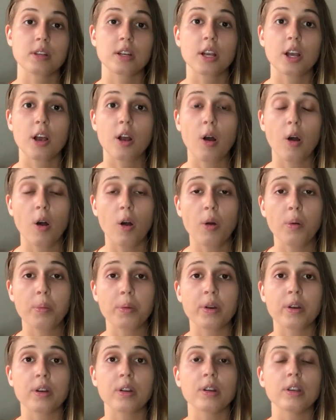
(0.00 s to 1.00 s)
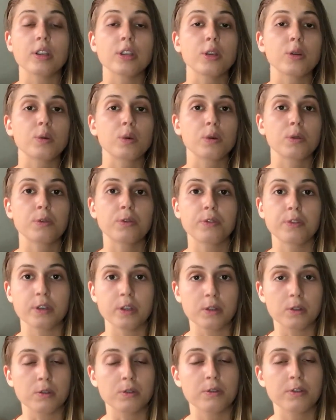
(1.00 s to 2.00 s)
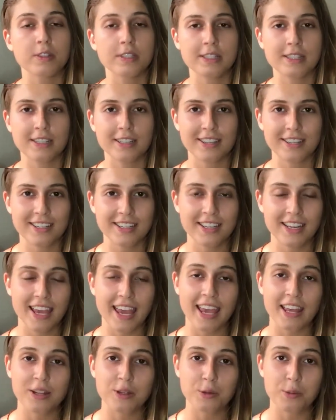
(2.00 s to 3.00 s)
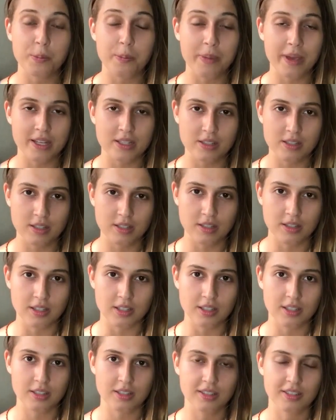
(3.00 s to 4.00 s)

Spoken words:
the calmer you will feel physically and mentally.